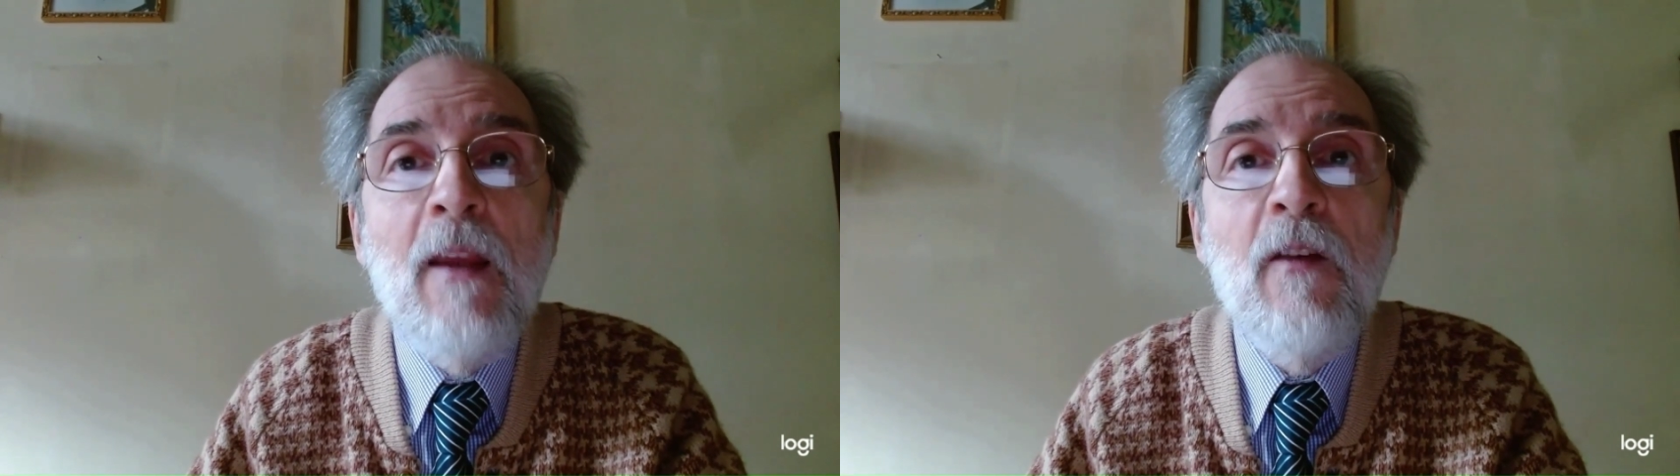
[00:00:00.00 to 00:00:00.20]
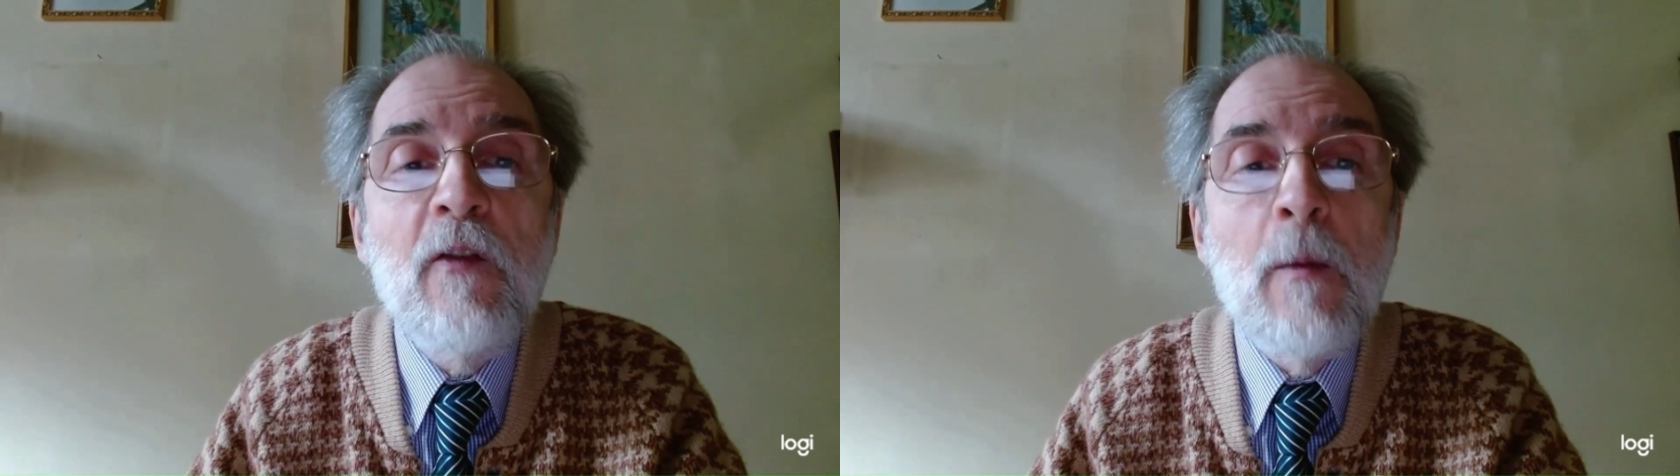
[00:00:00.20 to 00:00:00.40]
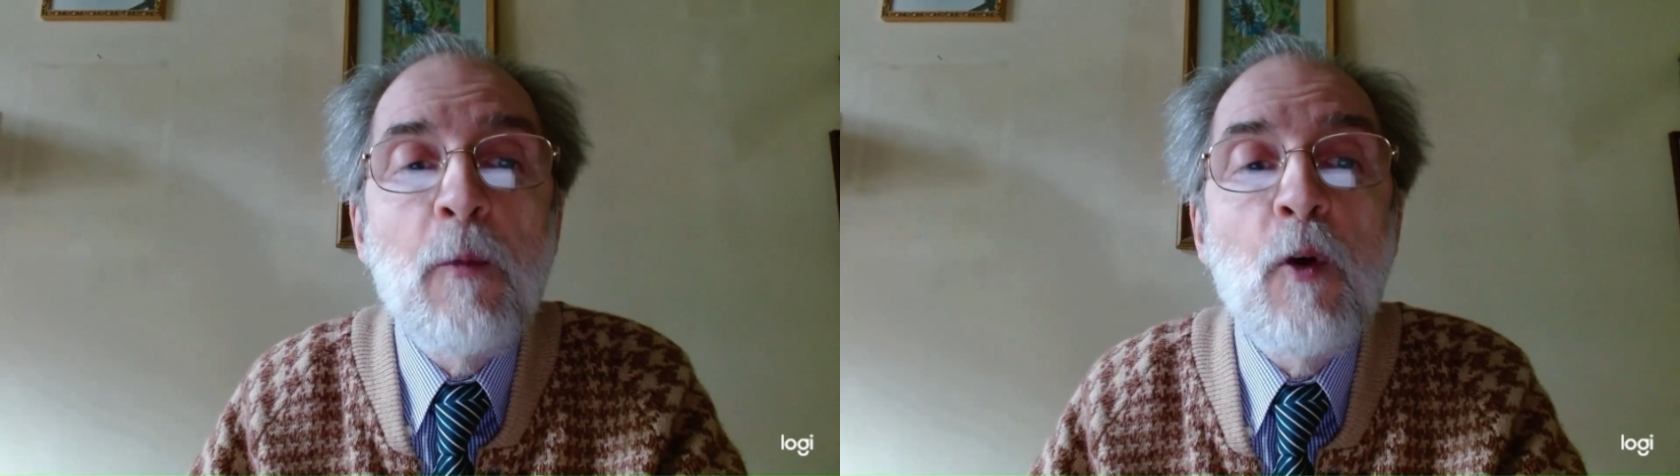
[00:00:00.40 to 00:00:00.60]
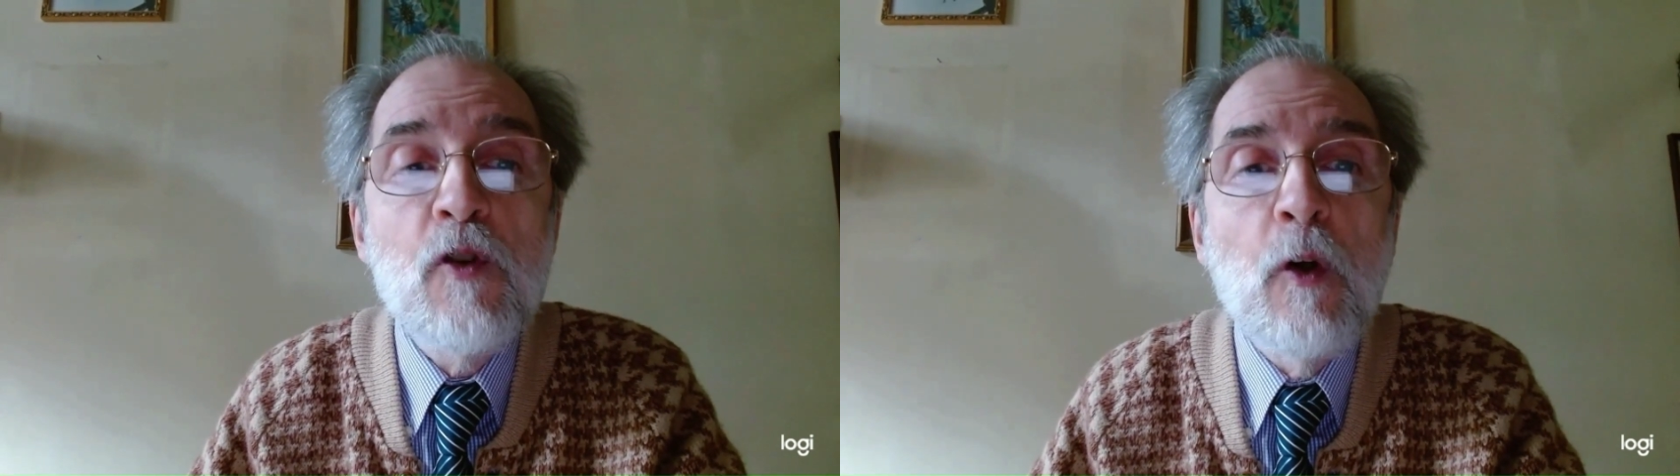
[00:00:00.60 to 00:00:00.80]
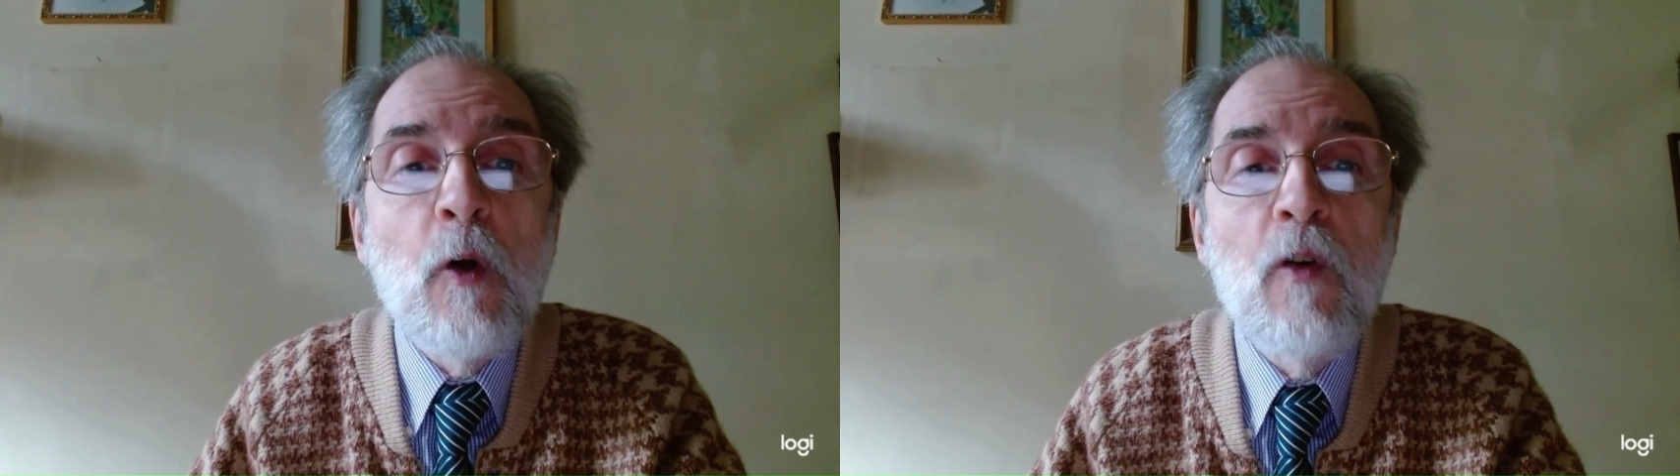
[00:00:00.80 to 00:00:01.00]
explains
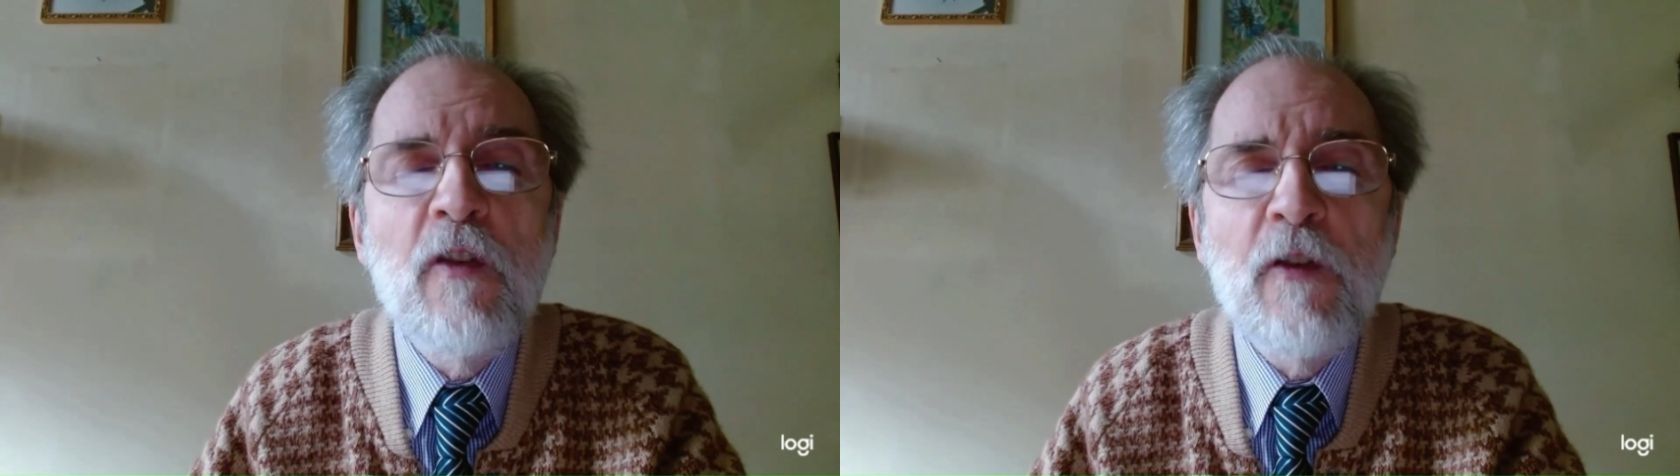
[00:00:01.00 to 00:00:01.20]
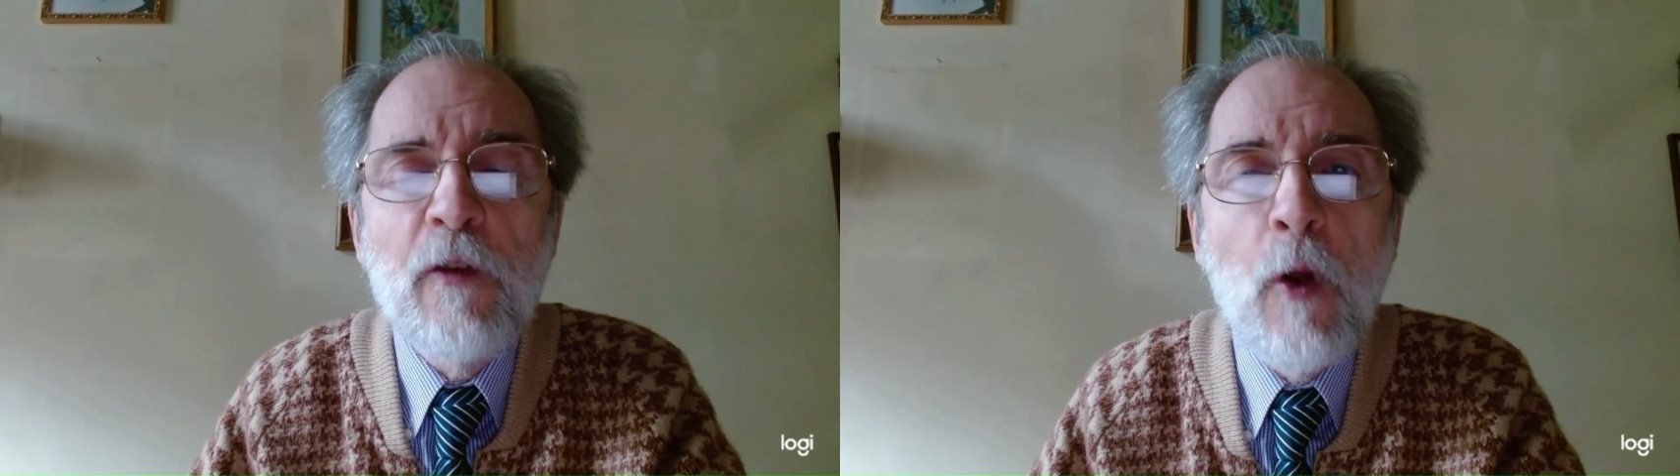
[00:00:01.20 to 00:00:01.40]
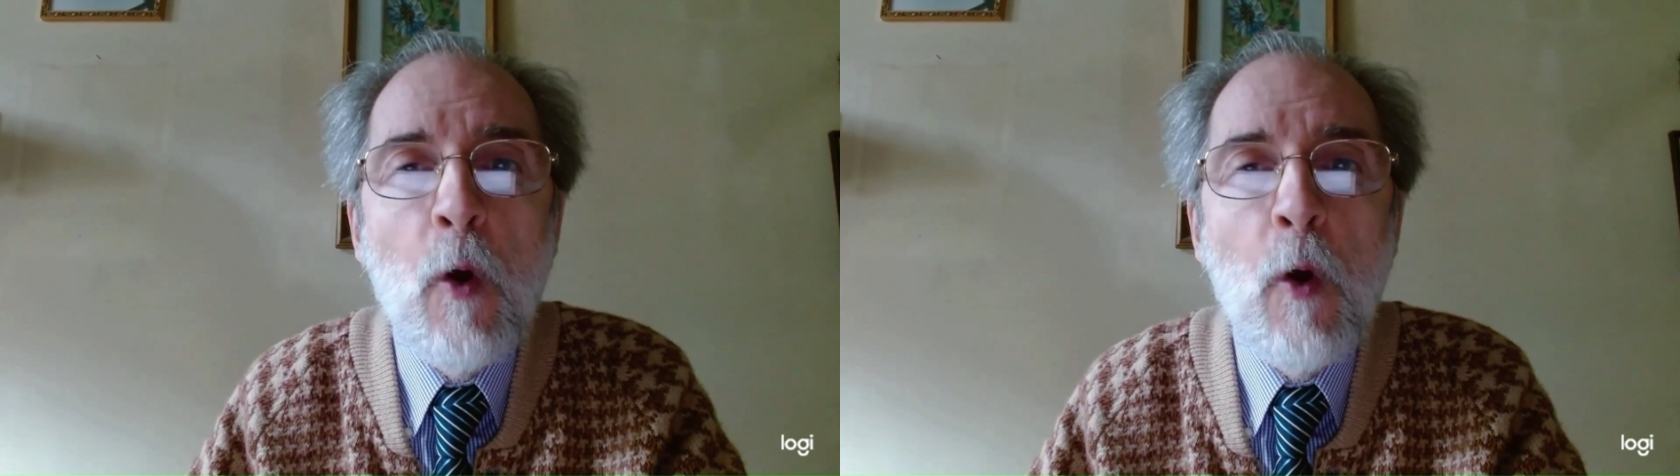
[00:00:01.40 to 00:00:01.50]
the protocol